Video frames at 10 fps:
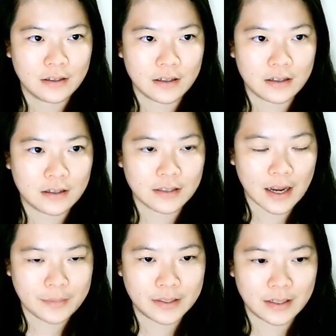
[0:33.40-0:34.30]
a
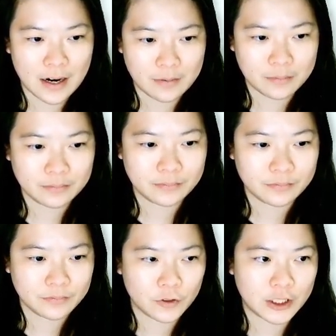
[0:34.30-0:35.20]
diamond up,
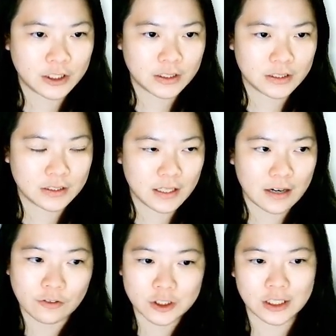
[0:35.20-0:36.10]
which
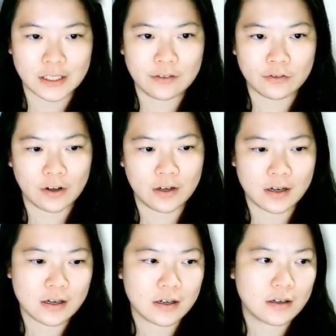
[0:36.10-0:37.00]
unfortunately for
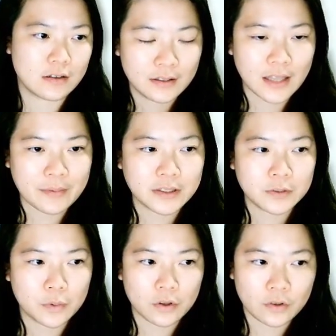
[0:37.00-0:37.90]
her, diamonds
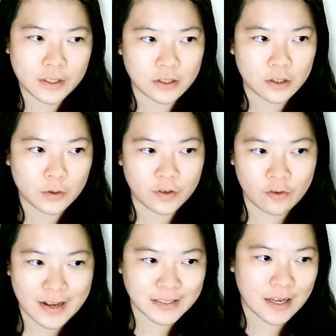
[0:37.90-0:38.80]
broke 3-0 with
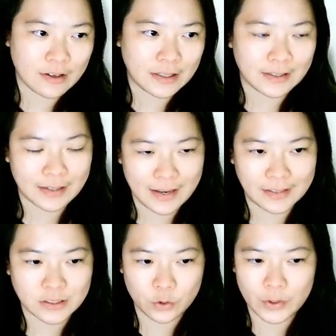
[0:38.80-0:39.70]
West having the
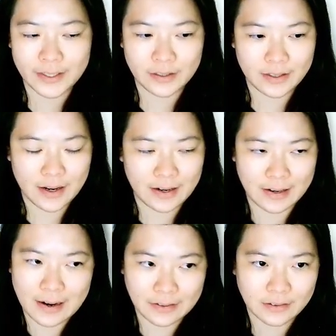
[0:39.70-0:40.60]
ace, queen, and
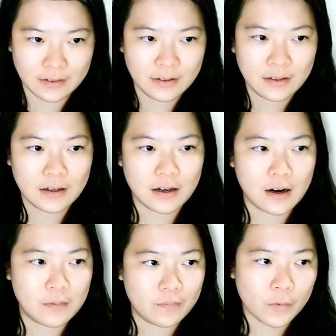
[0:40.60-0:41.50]
9.
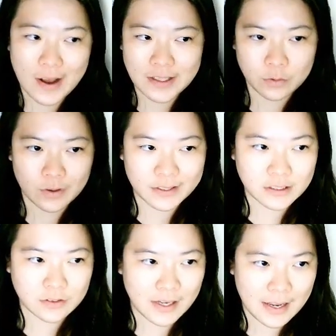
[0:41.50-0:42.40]
West won
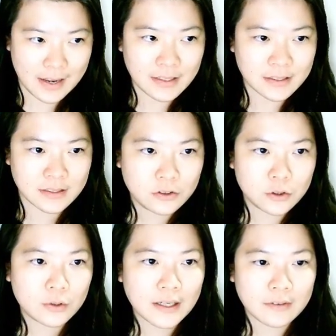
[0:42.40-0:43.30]
this with the ace,
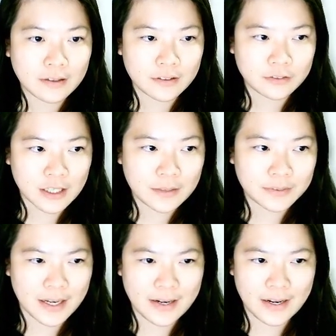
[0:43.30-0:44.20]
drew 1 round of
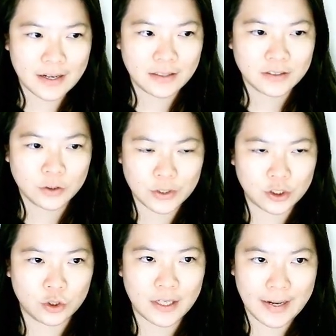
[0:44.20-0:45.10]
trumps, and then
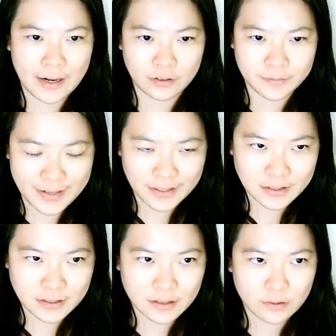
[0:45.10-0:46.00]
switched to the 8 of
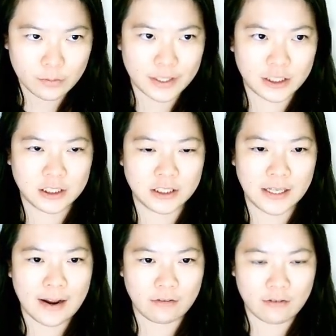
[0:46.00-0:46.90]
spades, which she
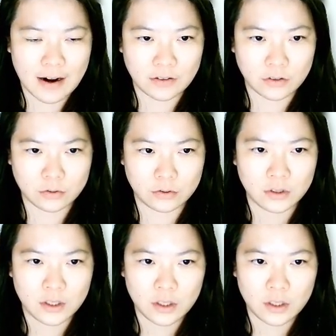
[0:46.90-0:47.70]
let run to